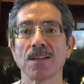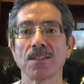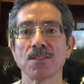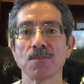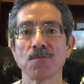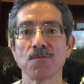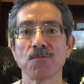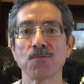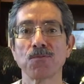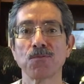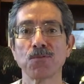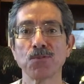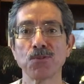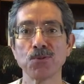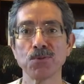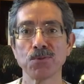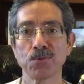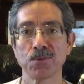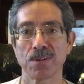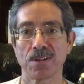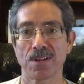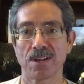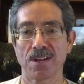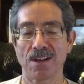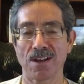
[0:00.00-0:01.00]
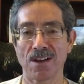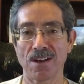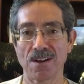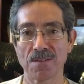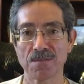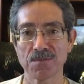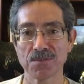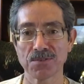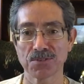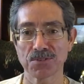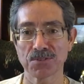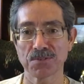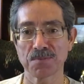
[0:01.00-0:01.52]
the fruit
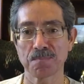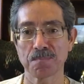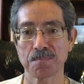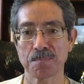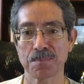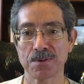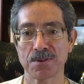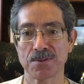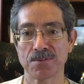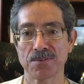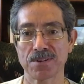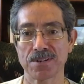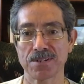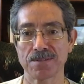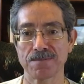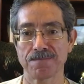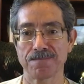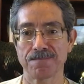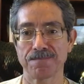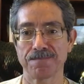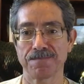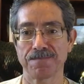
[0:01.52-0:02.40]
of the Spirit.